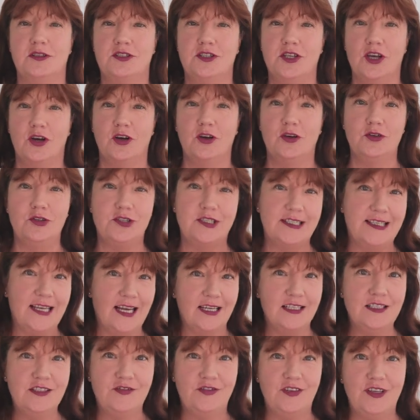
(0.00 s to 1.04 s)
So
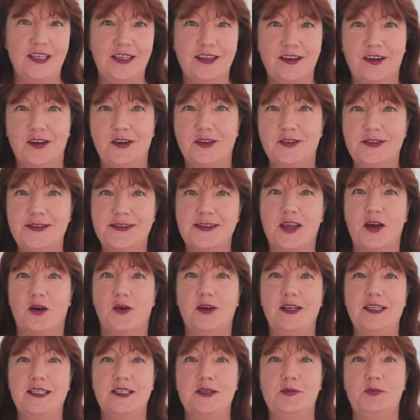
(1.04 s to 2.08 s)
today's video is
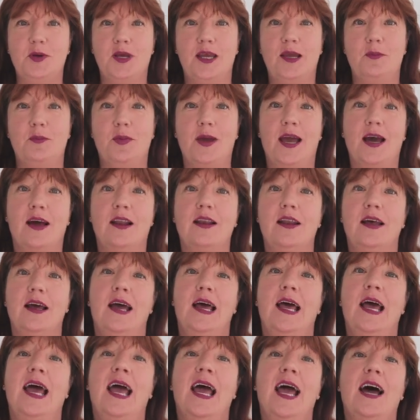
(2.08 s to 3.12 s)
going to be about
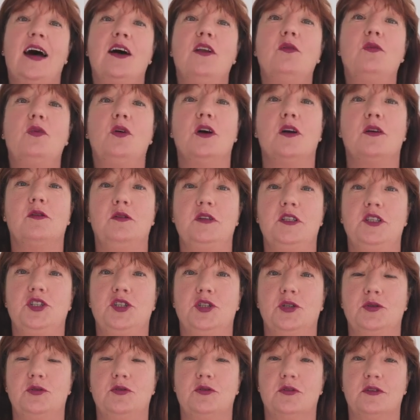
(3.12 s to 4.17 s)
how to work with
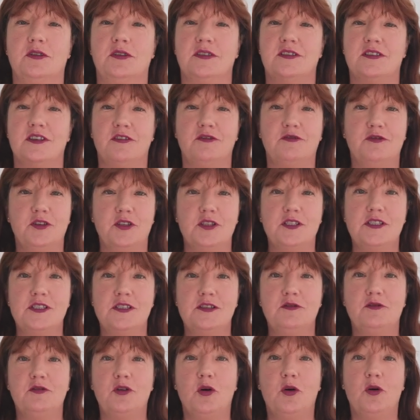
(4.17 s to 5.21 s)
children. So first
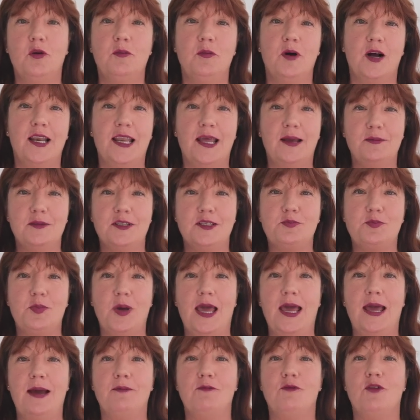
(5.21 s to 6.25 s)
of all, my name is
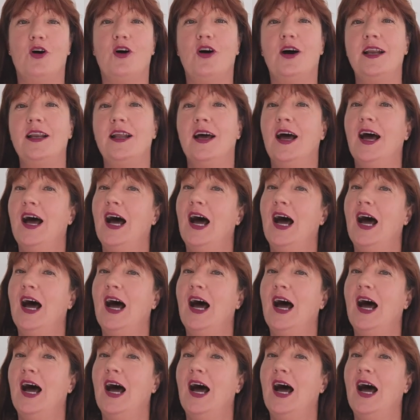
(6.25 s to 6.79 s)
Pam Wright.